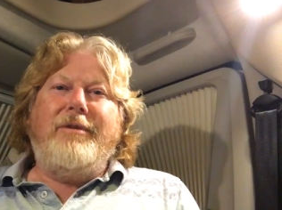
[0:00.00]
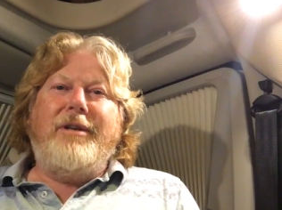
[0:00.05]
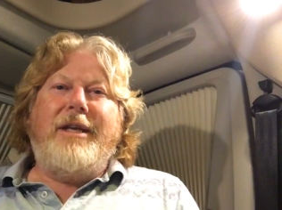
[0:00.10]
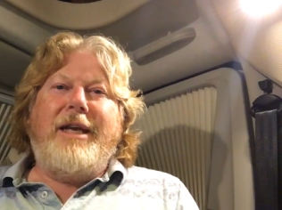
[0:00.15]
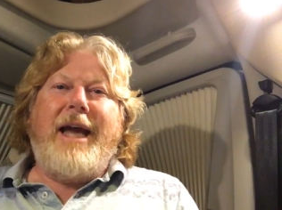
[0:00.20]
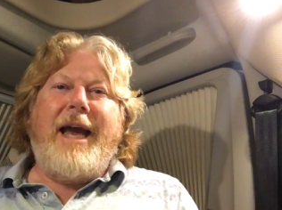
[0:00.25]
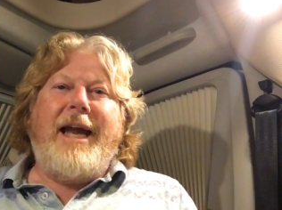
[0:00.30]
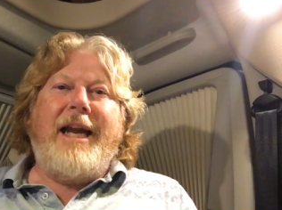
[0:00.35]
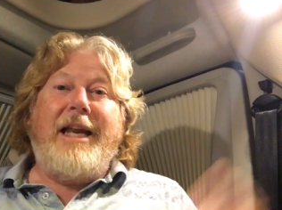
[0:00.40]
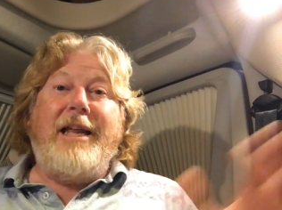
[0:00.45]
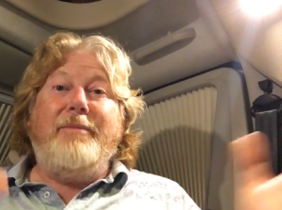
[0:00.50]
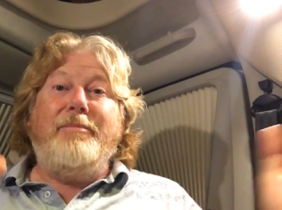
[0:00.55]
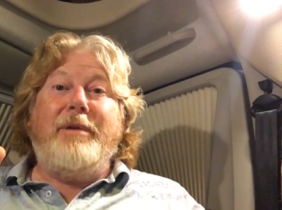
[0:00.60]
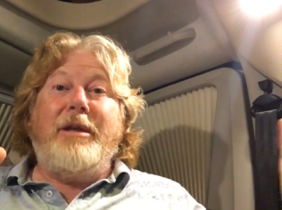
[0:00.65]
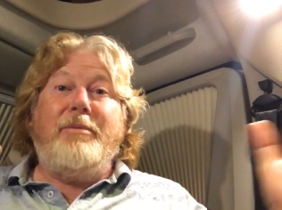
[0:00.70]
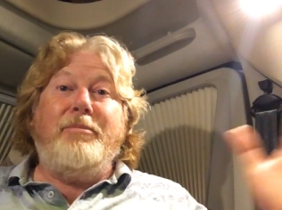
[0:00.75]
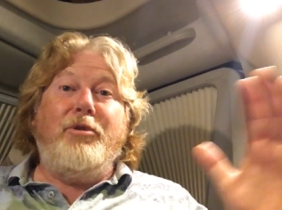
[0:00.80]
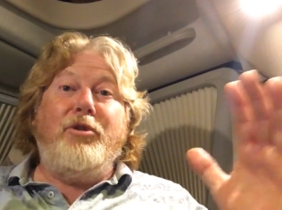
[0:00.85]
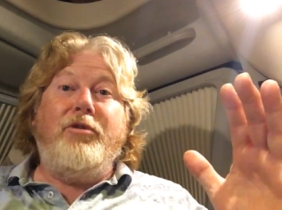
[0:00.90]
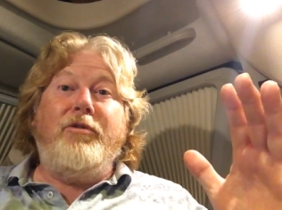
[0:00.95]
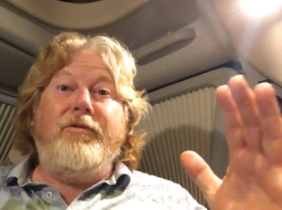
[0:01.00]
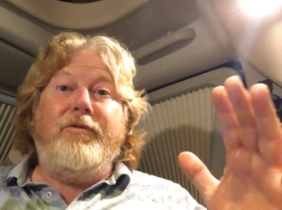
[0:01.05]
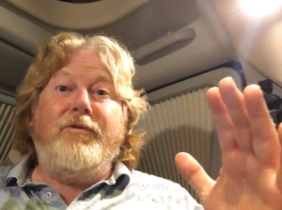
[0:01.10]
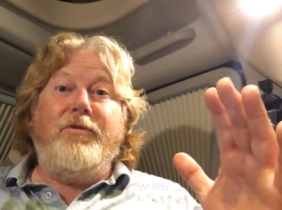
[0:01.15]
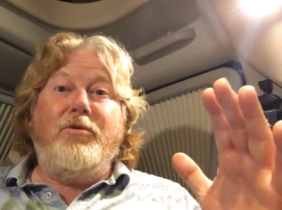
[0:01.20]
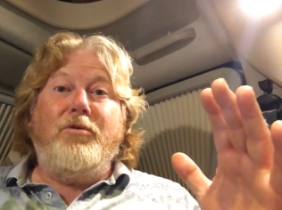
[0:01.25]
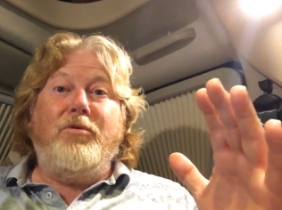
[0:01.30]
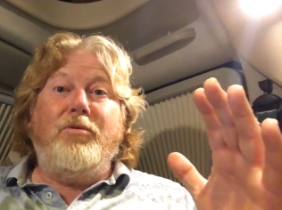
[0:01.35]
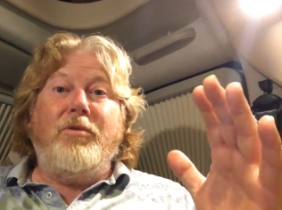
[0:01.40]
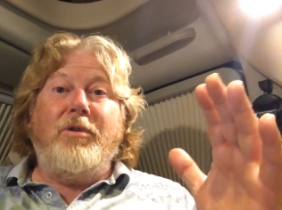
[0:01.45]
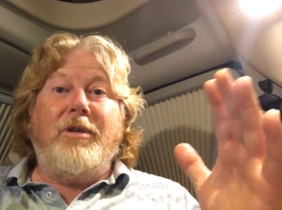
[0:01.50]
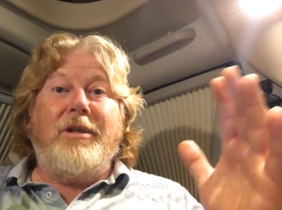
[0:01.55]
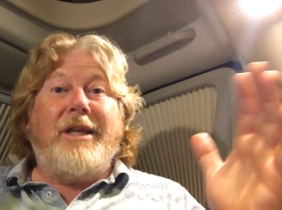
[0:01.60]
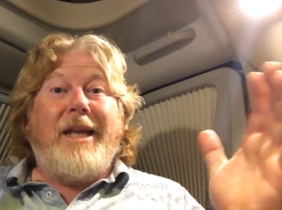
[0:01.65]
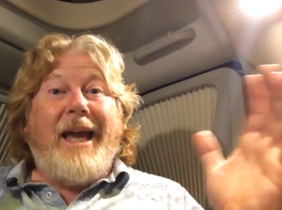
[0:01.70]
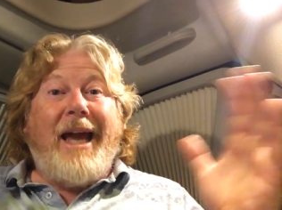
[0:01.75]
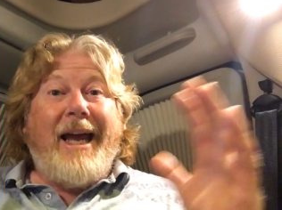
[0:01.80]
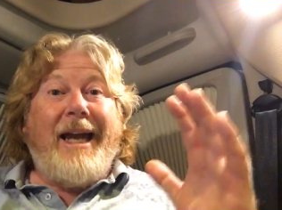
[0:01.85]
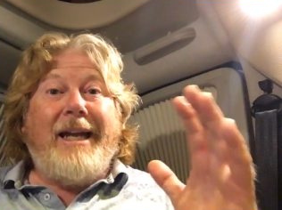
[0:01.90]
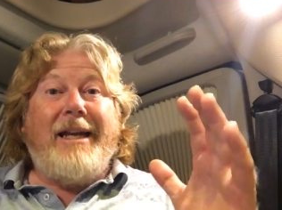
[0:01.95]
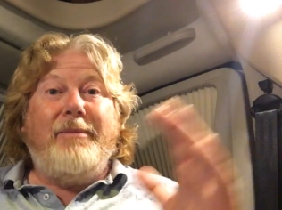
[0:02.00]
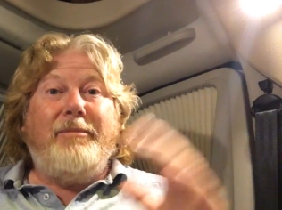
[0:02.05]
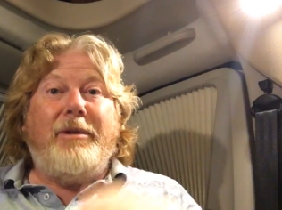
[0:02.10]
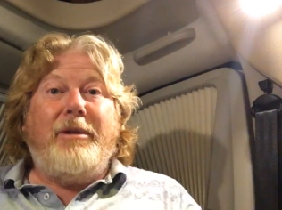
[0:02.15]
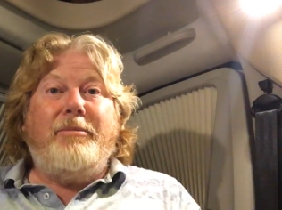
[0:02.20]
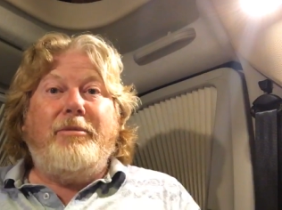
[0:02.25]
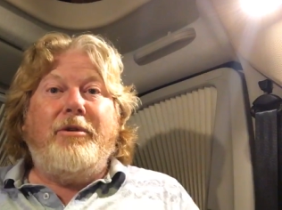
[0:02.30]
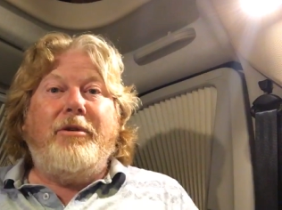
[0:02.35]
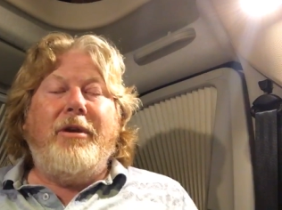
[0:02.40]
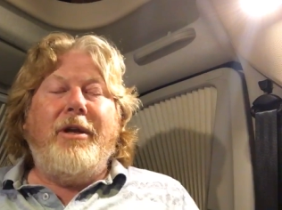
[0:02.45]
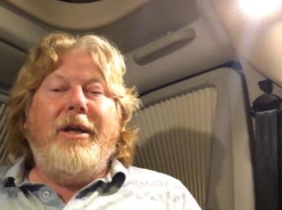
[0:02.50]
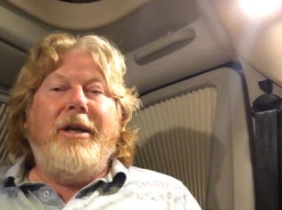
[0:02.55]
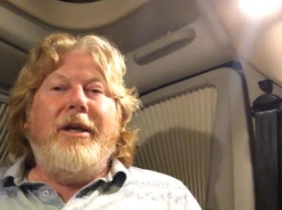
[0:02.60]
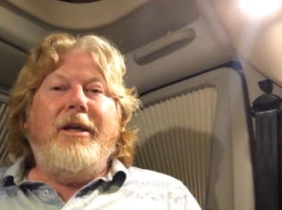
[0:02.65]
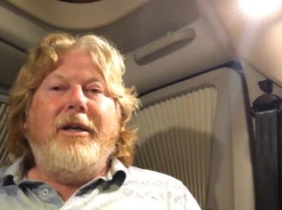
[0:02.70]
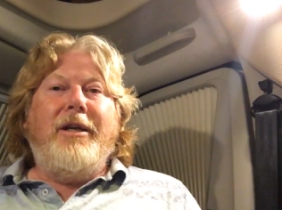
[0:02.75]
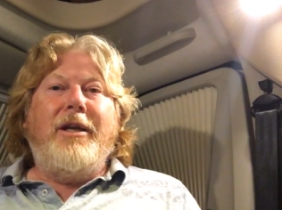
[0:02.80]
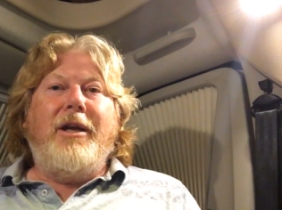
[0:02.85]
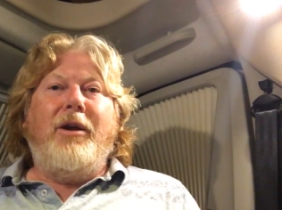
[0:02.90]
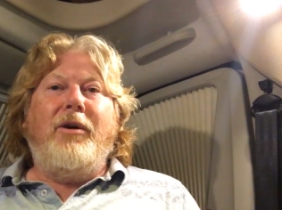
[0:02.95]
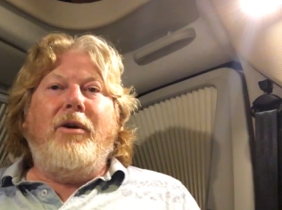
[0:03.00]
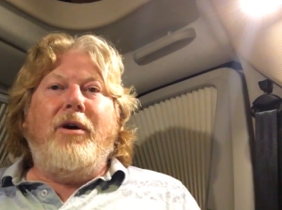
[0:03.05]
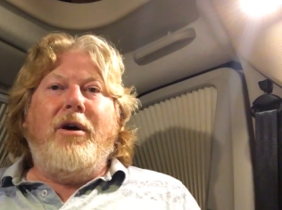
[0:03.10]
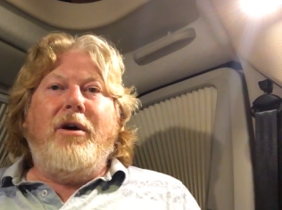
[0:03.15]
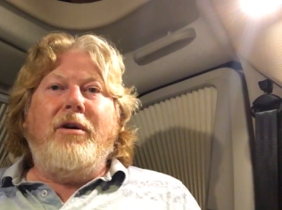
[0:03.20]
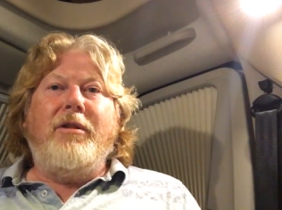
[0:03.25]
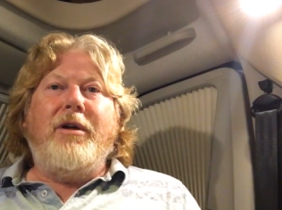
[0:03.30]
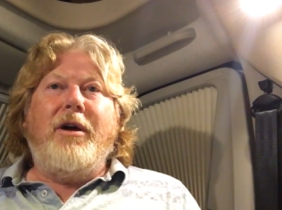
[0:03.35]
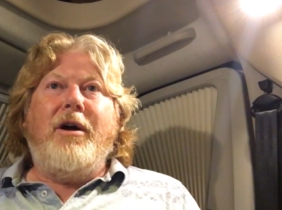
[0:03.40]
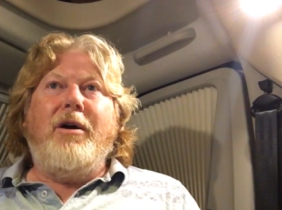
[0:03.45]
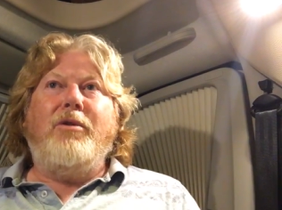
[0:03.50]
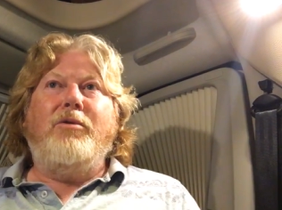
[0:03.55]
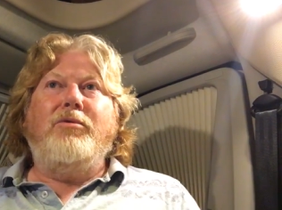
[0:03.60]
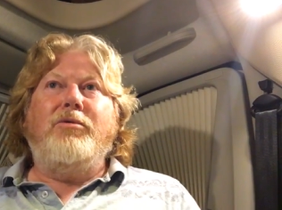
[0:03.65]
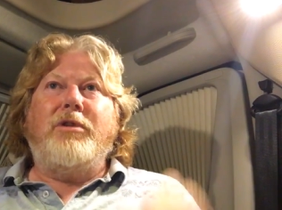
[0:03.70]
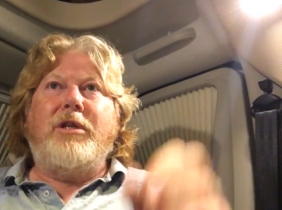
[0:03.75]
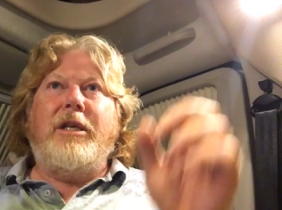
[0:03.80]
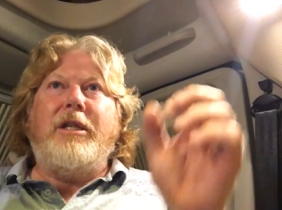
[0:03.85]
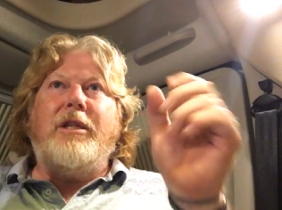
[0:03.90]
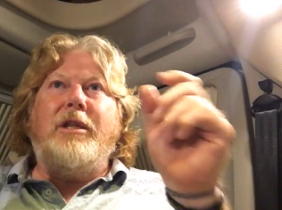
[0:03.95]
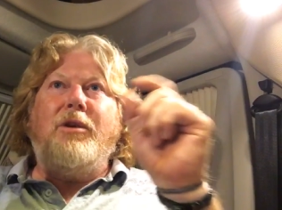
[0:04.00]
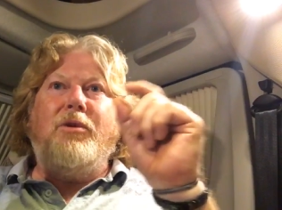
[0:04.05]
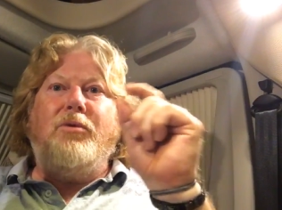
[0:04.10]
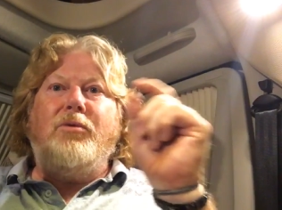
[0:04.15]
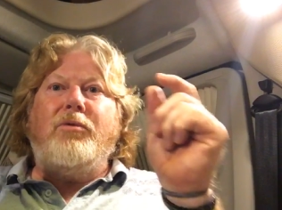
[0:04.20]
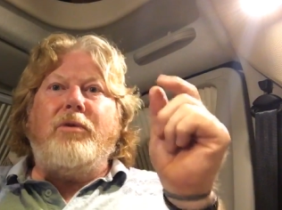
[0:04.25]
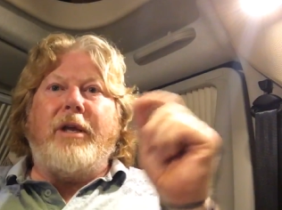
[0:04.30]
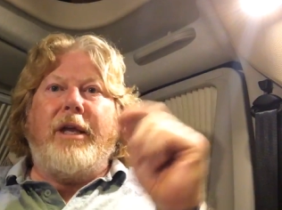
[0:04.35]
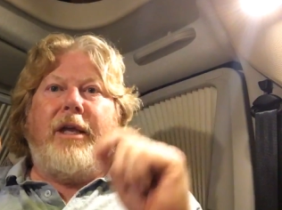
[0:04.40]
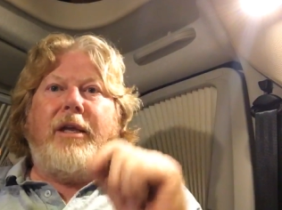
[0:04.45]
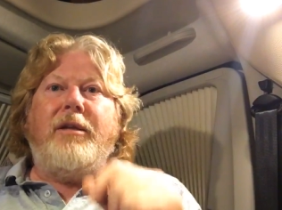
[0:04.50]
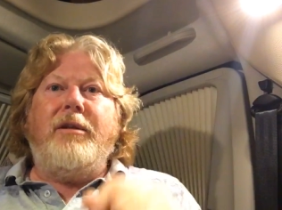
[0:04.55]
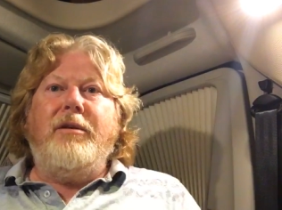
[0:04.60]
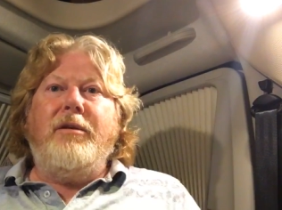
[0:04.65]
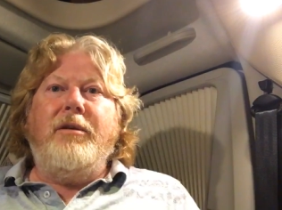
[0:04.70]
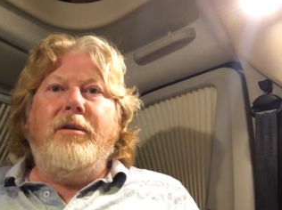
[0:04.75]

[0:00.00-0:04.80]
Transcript: can it be moved forward? Can it be moved? You know, are the holes in the awning